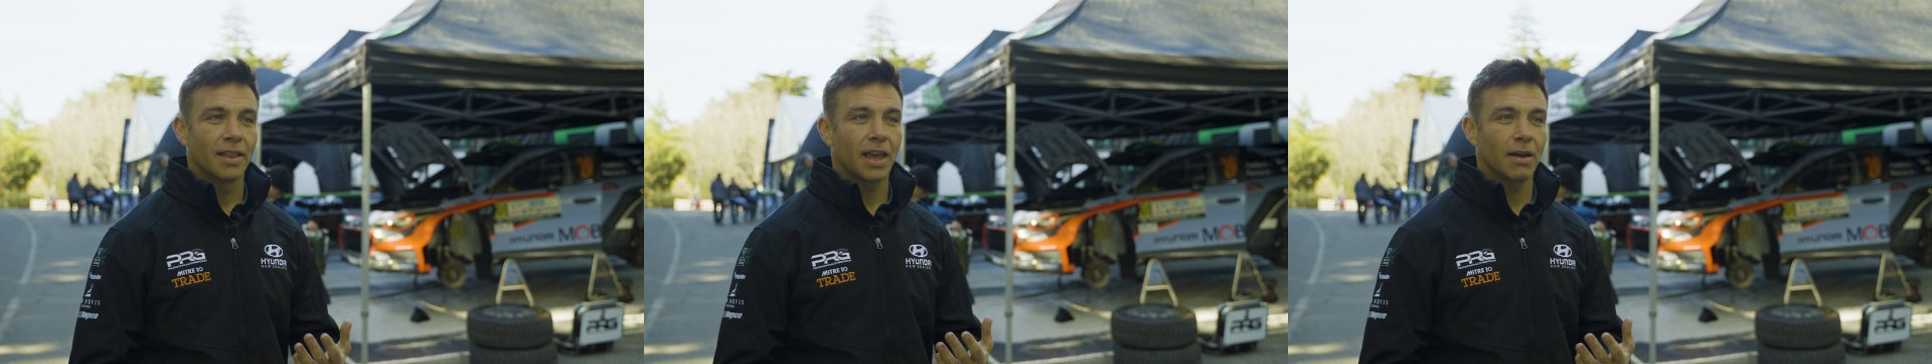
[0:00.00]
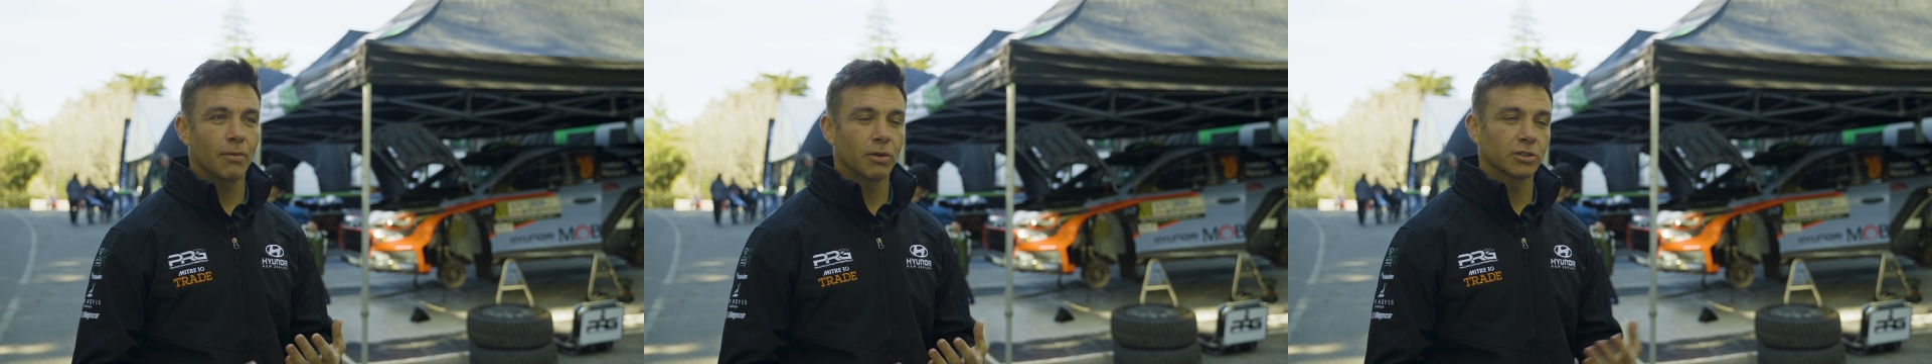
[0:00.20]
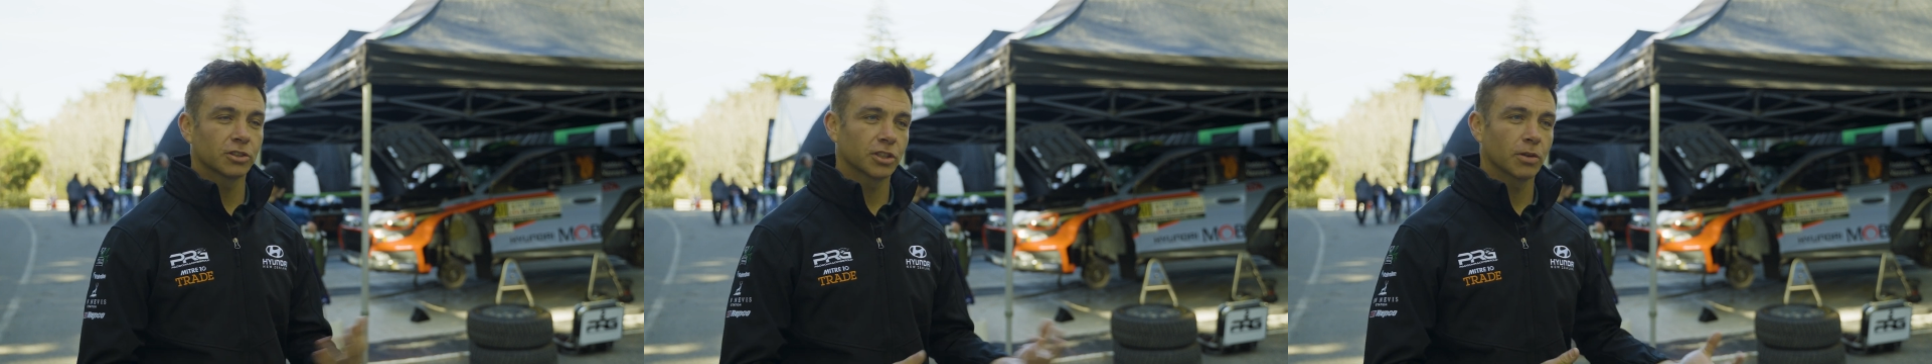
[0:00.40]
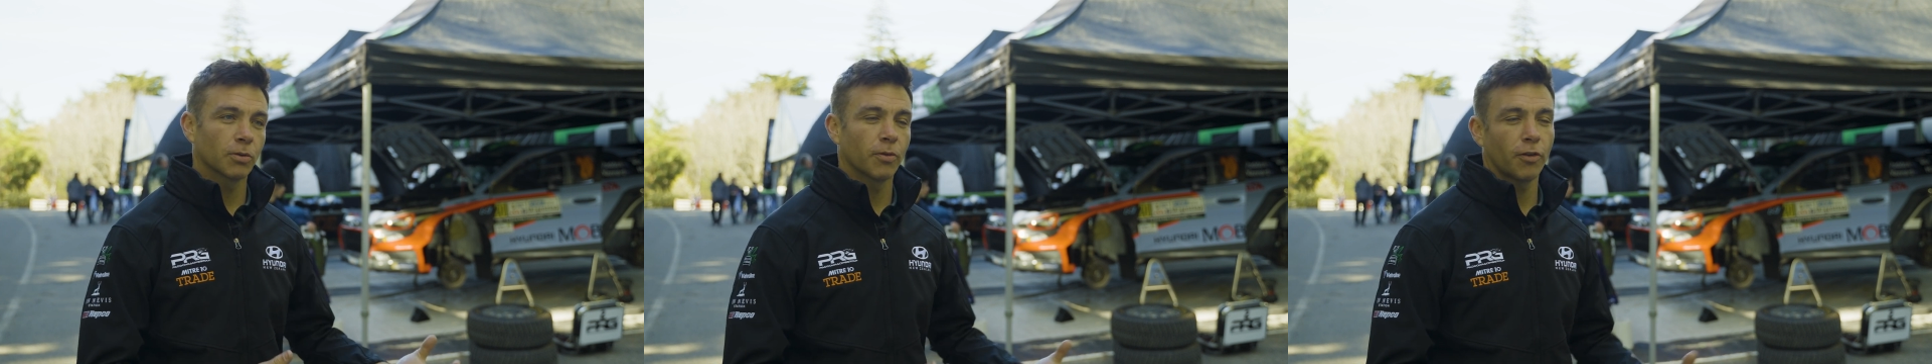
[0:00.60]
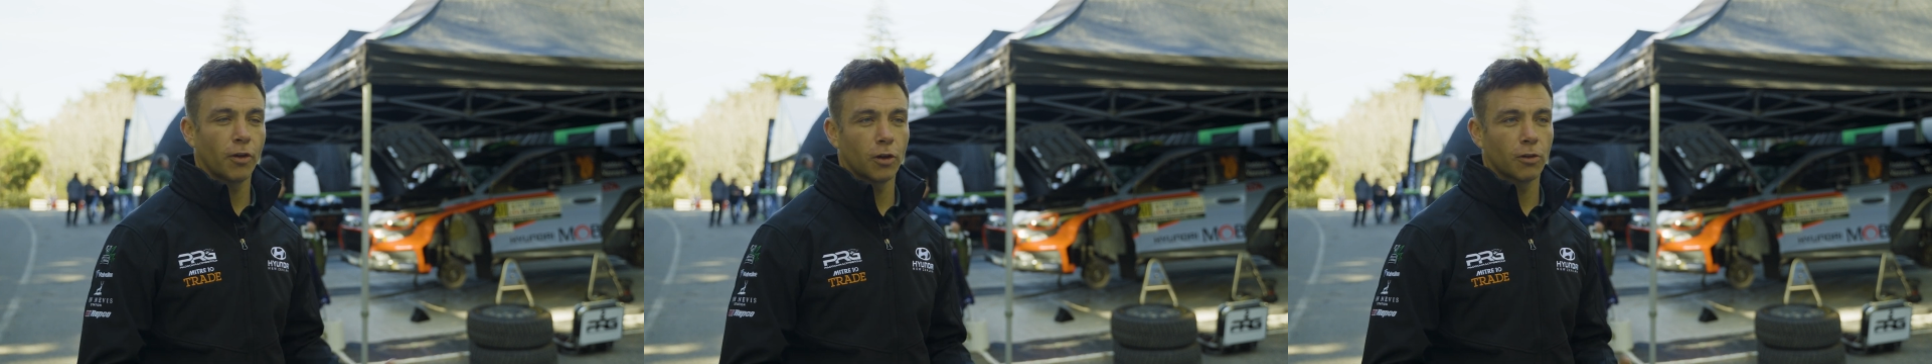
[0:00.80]
and this year
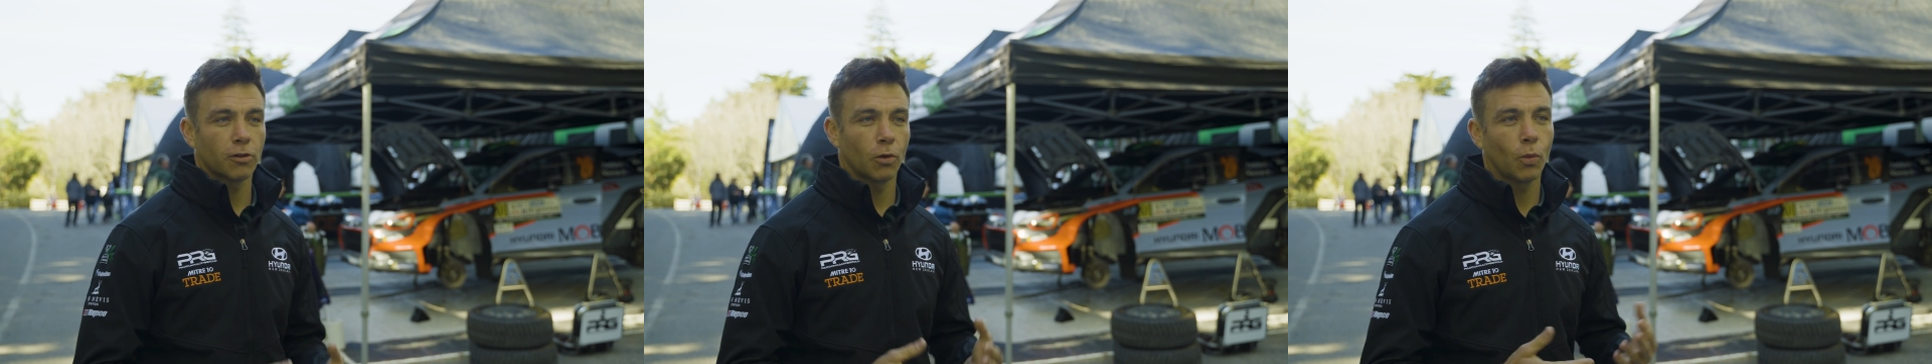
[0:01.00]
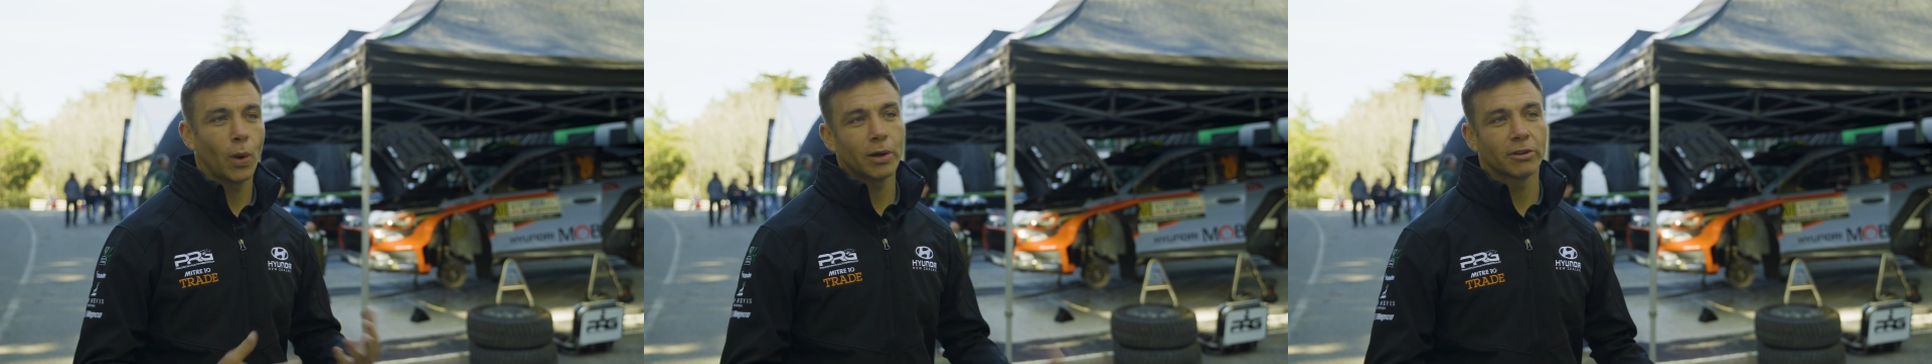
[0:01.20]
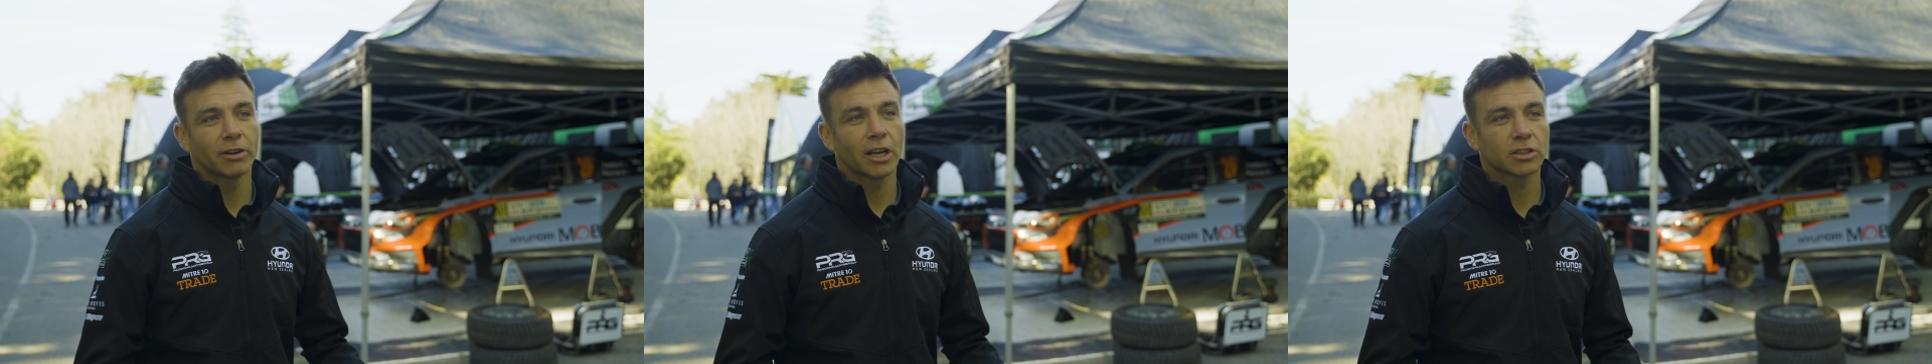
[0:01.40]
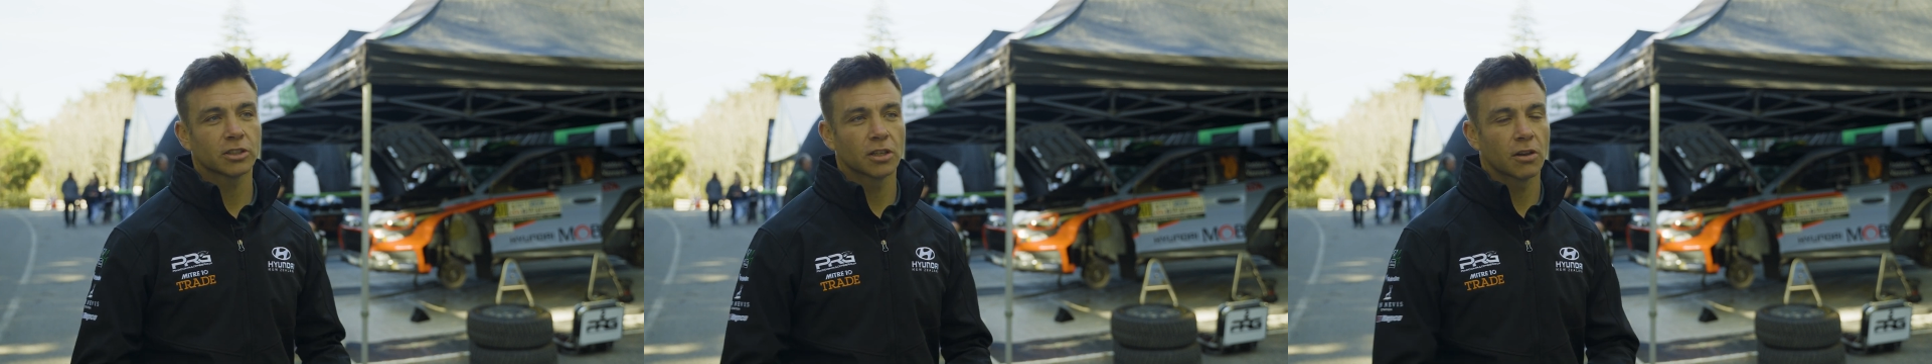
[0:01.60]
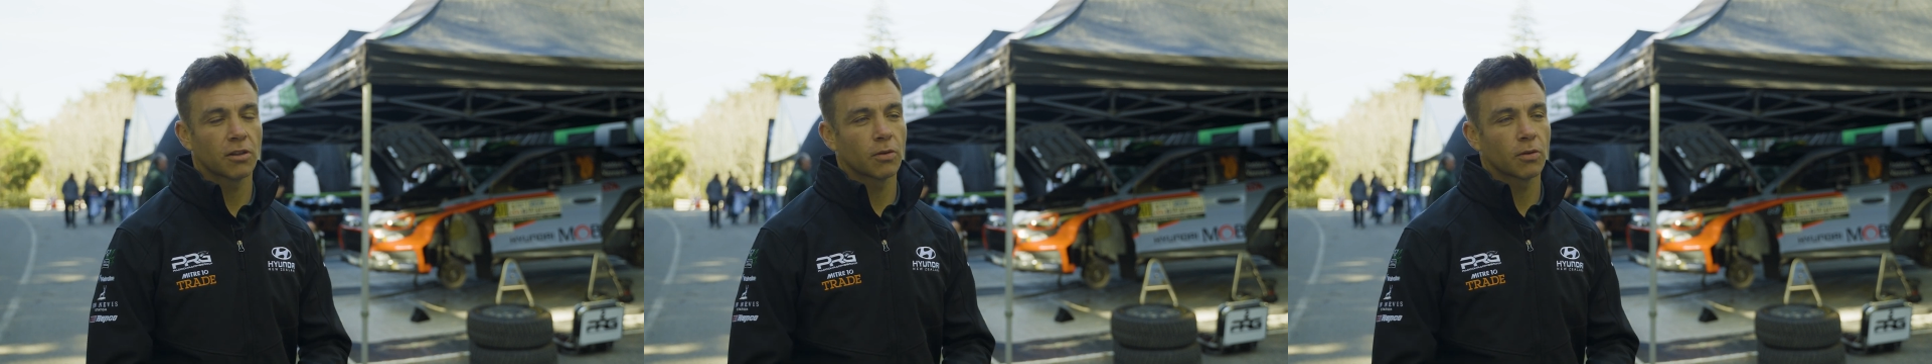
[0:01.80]
we've focused on weight reduction,